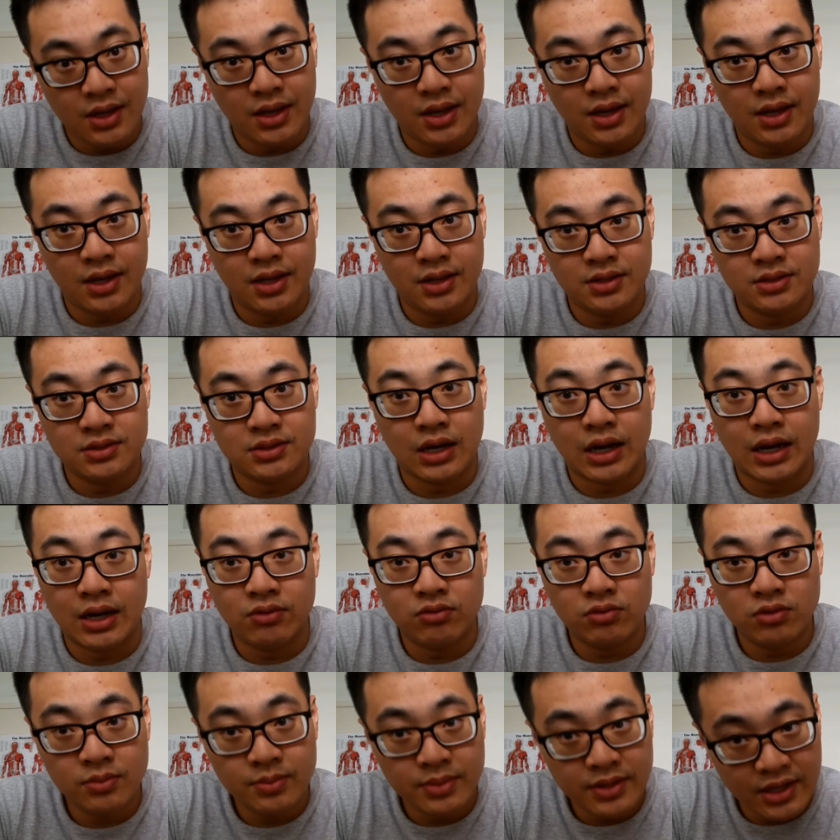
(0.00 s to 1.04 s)
And I
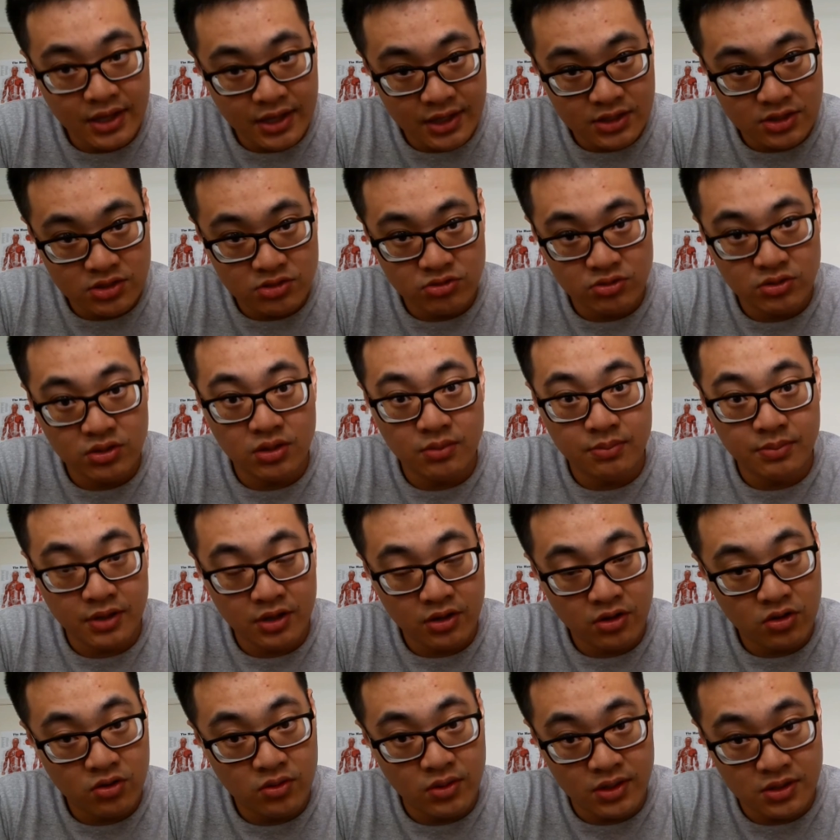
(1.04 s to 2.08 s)
will be answering a
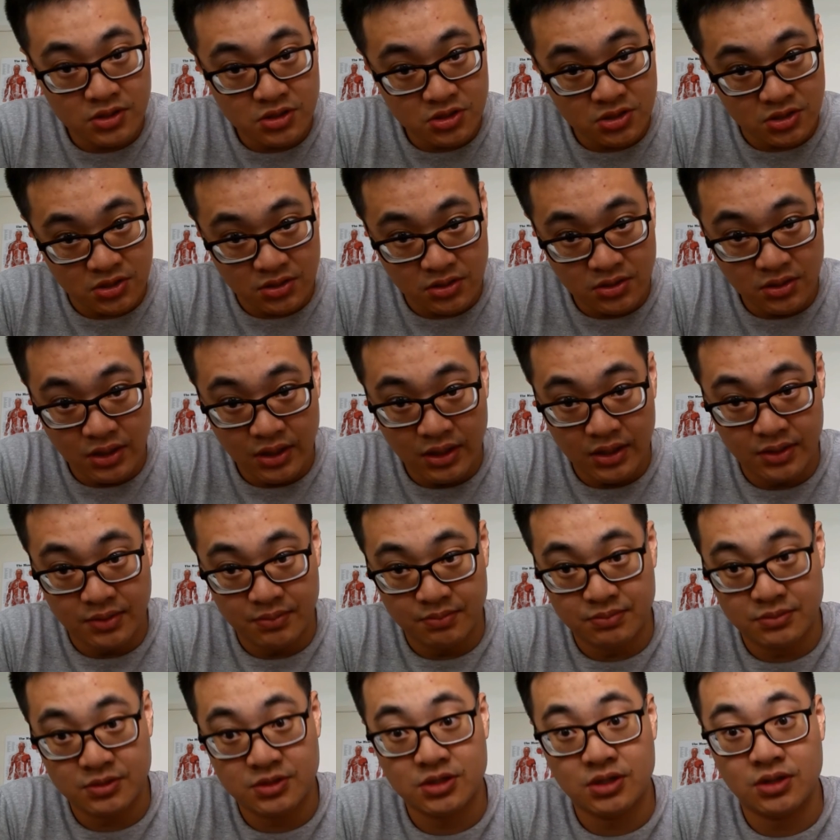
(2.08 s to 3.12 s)
bigger
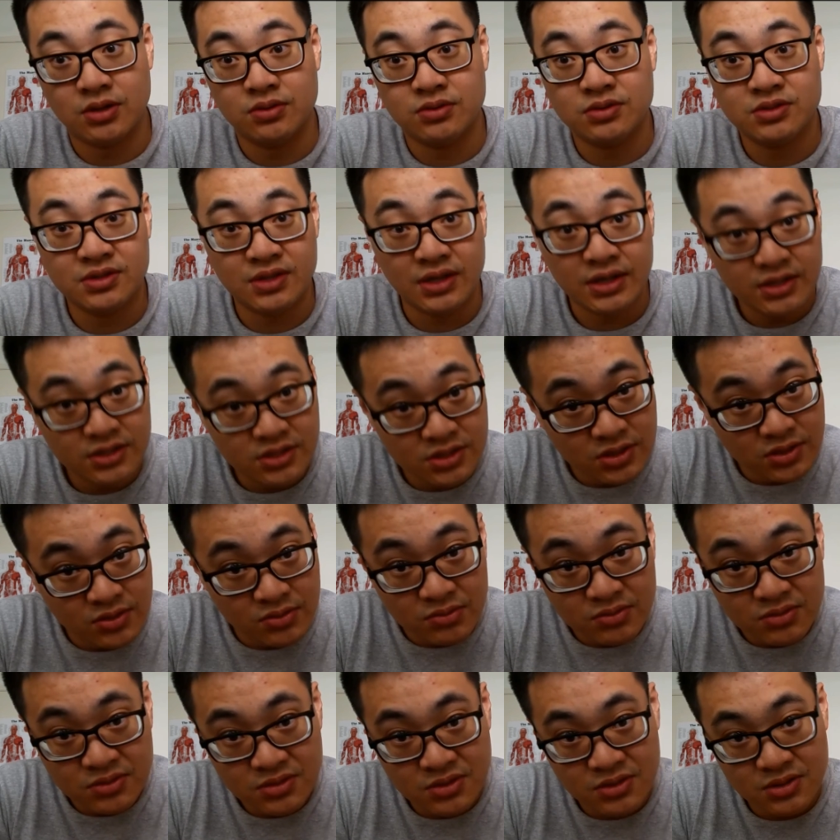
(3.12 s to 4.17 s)
question. So stay
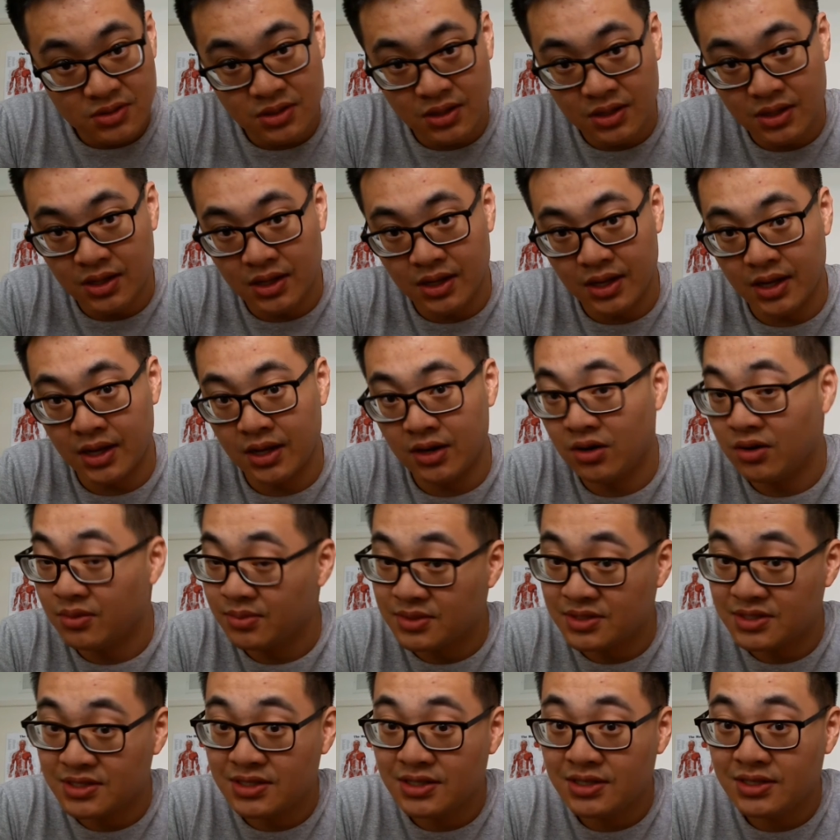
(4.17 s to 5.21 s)
tuned and
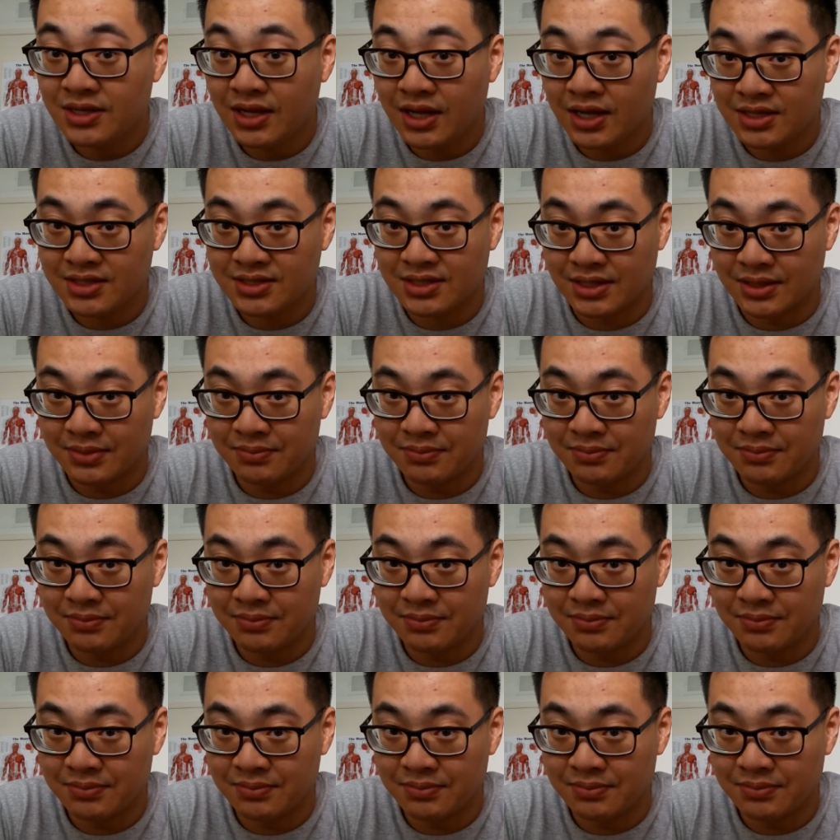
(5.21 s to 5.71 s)
hope to see you next